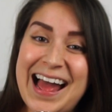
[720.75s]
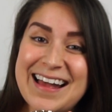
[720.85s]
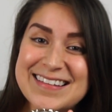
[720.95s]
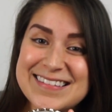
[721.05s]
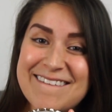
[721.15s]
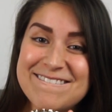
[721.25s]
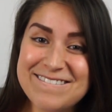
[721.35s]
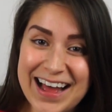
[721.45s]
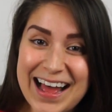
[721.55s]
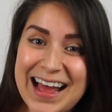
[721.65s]
has
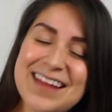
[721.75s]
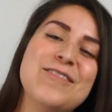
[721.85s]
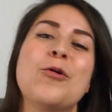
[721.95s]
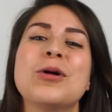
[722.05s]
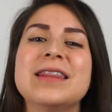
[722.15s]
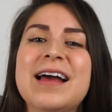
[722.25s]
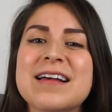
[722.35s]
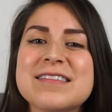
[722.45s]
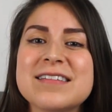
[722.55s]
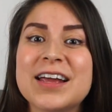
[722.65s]
five or
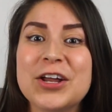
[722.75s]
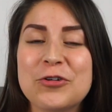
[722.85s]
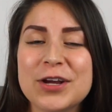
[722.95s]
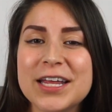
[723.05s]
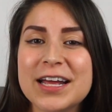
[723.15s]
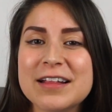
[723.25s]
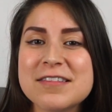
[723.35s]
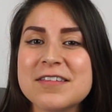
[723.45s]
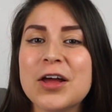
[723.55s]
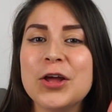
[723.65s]
less
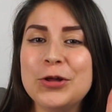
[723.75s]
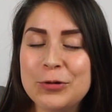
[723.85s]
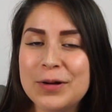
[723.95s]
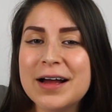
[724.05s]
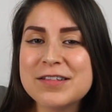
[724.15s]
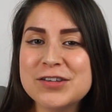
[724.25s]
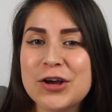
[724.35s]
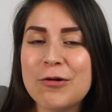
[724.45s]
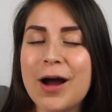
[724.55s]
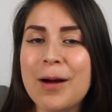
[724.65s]
ingredients. You guys
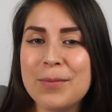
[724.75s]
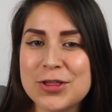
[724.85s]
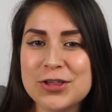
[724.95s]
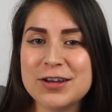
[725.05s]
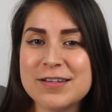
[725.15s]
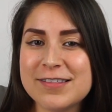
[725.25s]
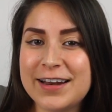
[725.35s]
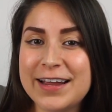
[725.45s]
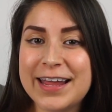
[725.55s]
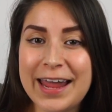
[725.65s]
know how much it is
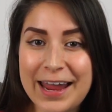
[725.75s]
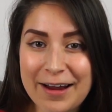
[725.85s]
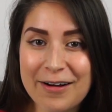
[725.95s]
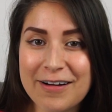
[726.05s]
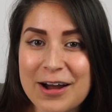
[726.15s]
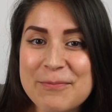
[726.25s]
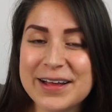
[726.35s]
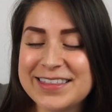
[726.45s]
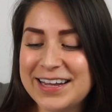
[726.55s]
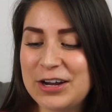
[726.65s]
that I care
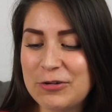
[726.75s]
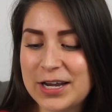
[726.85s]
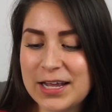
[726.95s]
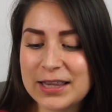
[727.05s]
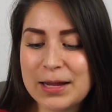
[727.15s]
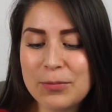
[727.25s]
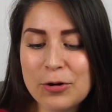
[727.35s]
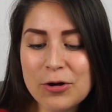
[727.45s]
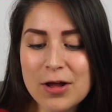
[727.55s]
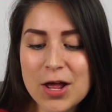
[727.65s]
about the ingredient
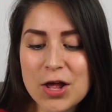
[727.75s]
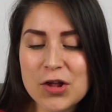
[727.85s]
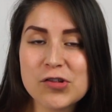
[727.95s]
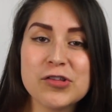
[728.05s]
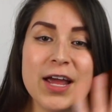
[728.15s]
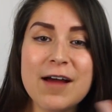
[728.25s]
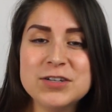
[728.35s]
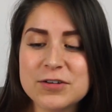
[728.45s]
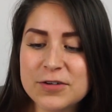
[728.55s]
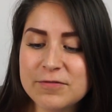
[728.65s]
label. So they have
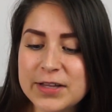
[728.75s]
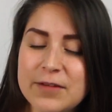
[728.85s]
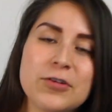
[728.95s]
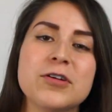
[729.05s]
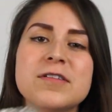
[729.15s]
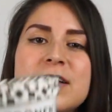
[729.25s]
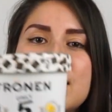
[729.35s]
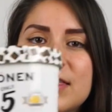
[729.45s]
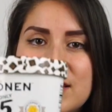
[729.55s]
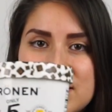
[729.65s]
different flavors.
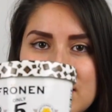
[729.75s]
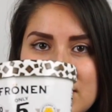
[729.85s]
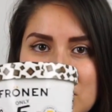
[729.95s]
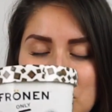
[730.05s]
This is their